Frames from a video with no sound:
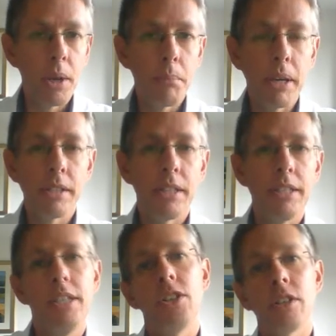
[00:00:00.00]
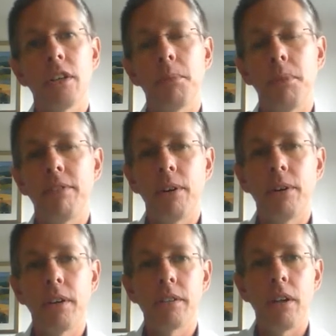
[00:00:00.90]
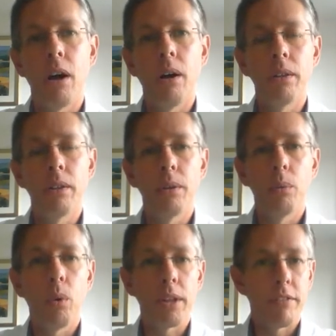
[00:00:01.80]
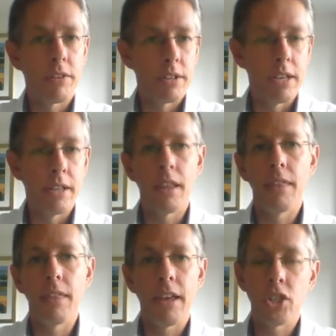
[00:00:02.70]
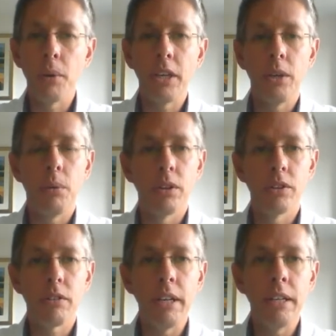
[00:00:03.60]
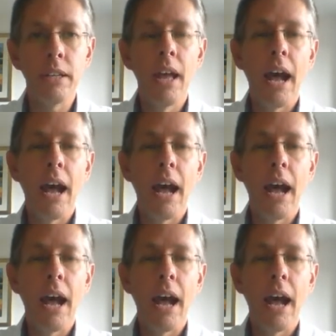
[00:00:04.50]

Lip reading: because the teacher's going to be focused on whatever it is that they're showing you on screen,